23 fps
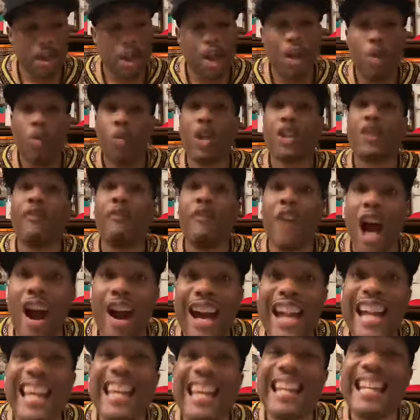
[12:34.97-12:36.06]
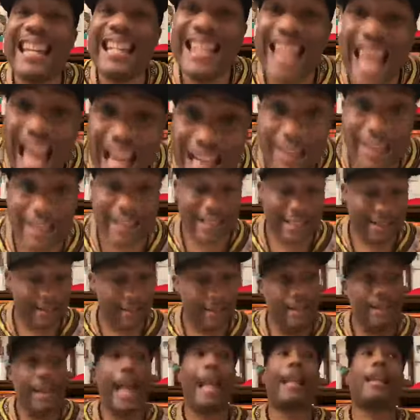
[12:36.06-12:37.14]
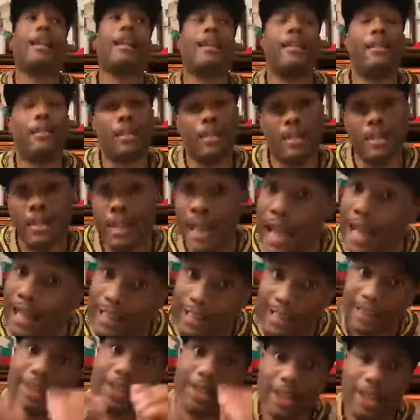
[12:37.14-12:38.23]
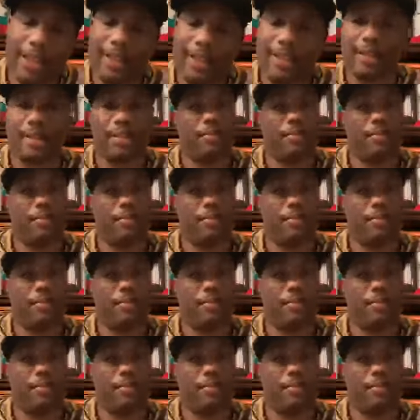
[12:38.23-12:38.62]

was very neglig- neglig- negligent